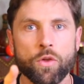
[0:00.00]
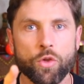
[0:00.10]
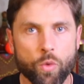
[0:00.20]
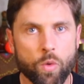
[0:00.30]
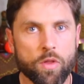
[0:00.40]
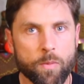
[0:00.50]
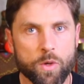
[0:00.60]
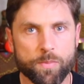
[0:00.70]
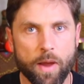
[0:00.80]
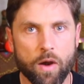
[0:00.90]
you are the
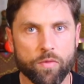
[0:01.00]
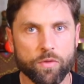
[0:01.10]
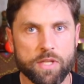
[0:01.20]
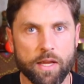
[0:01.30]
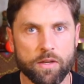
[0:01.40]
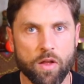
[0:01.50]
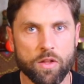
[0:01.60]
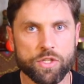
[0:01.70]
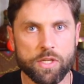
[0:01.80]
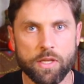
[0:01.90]
most powerful
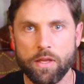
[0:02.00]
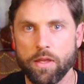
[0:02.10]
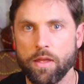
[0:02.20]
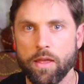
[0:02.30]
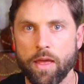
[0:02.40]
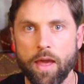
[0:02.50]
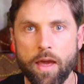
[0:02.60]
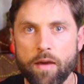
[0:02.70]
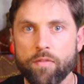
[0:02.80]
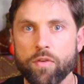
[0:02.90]
technology
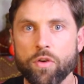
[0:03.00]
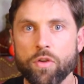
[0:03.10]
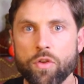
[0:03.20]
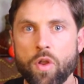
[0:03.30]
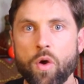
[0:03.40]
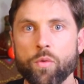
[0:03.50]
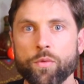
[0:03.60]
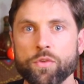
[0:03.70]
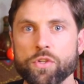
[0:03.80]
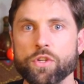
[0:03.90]
ever
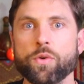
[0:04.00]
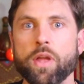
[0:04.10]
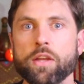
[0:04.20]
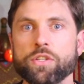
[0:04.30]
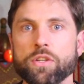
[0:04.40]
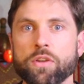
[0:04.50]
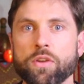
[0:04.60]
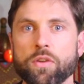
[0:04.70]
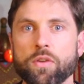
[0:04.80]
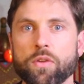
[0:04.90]
known to creation.
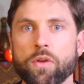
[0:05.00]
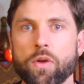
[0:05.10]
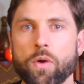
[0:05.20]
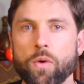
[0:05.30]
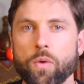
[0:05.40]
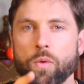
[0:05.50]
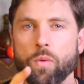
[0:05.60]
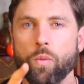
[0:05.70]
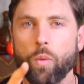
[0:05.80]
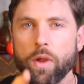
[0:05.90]

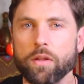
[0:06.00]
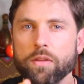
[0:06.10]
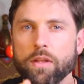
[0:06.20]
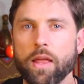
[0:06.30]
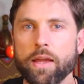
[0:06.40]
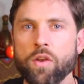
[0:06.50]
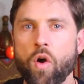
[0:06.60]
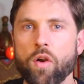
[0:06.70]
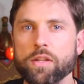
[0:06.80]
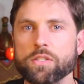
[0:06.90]
Wield it like an
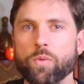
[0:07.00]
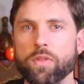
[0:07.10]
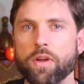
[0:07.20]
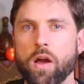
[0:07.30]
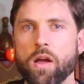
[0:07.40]
artist with a